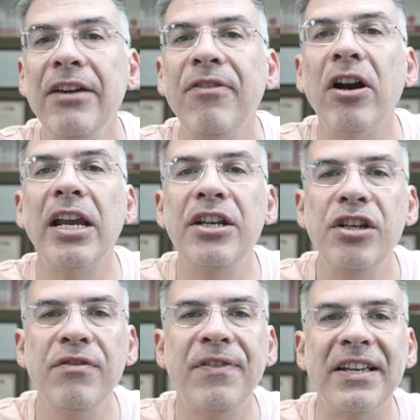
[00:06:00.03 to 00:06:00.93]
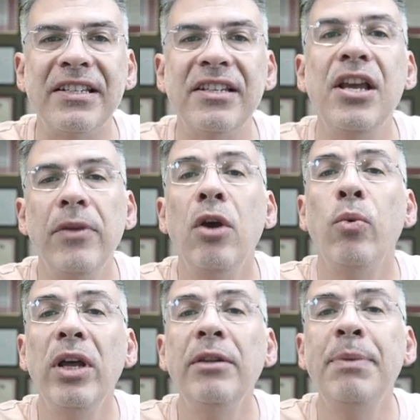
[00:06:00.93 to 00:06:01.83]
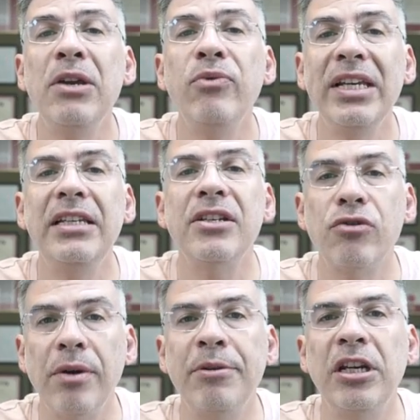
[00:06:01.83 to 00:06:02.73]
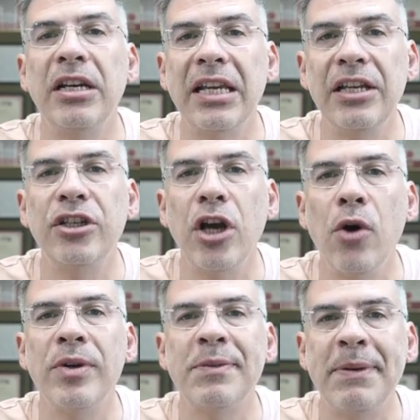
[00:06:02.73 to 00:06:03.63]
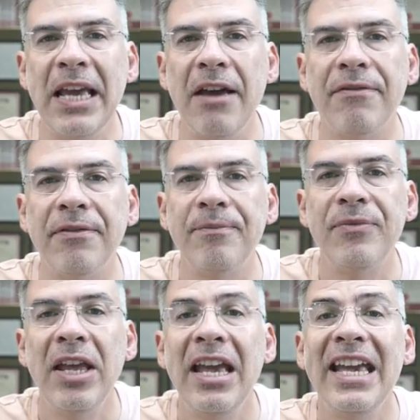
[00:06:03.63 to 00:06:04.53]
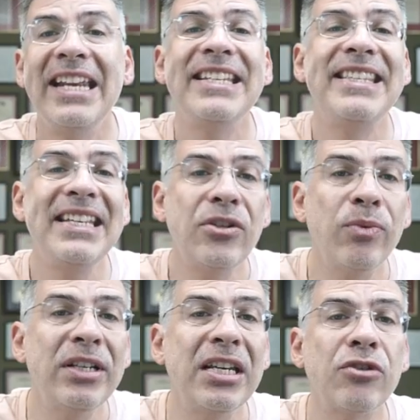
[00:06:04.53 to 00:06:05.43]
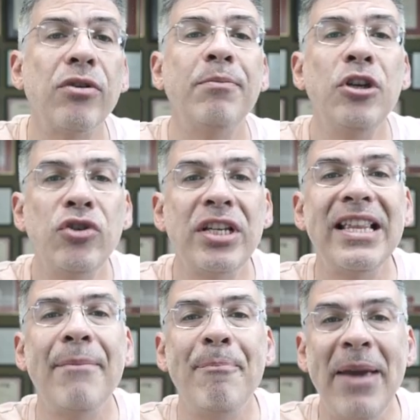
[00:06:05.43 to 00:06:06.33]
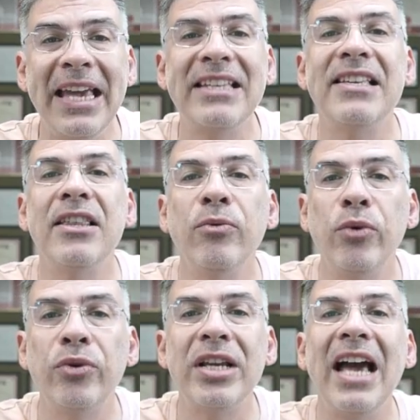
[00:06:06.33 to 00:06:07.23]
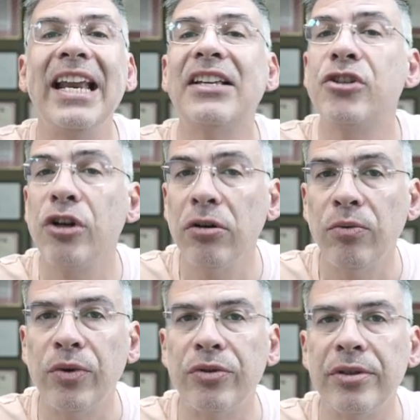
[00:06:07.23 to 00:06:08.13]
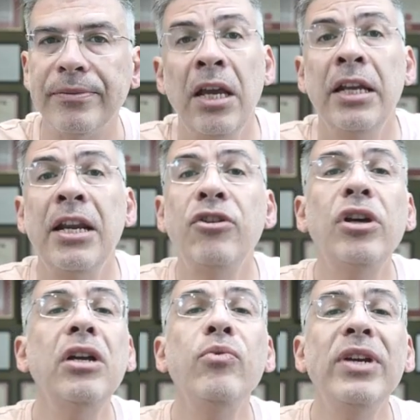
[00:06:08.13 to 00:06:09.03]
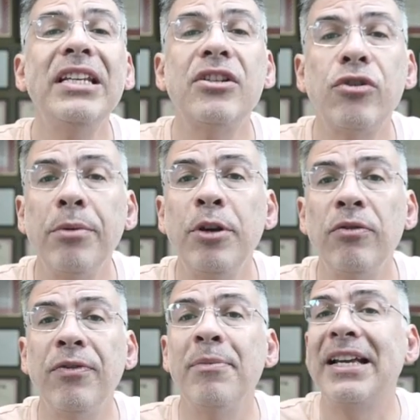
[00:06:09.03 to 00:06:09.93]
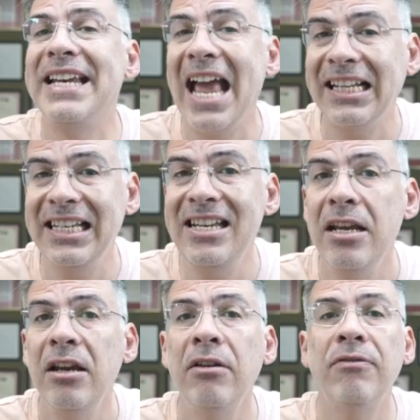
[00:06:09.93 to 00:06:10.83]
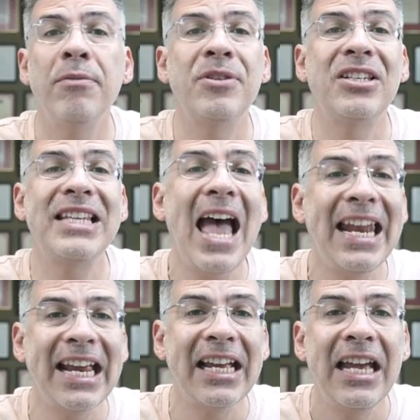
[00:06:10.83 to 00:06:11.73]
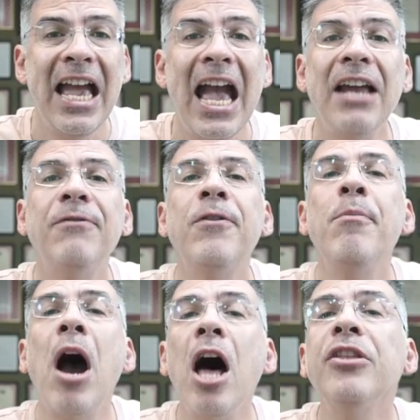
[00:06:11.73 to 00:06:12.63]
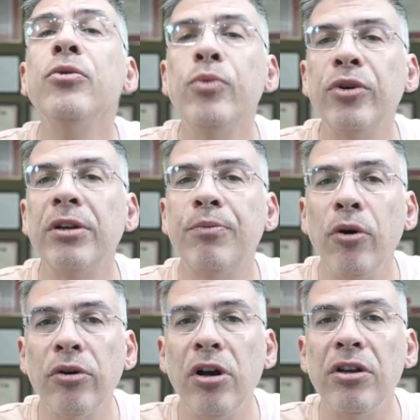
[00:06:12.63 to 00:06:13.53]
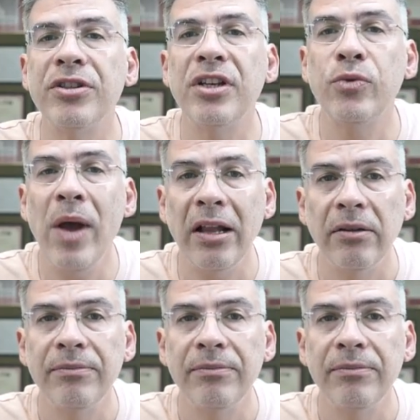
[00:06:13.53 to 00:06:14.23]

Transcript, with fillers: our interfaces will be redistributed into O S P F. It is this redistribution that makes the route an external route. Now you can redistribute from connected, from static, and from other routing protocols as well.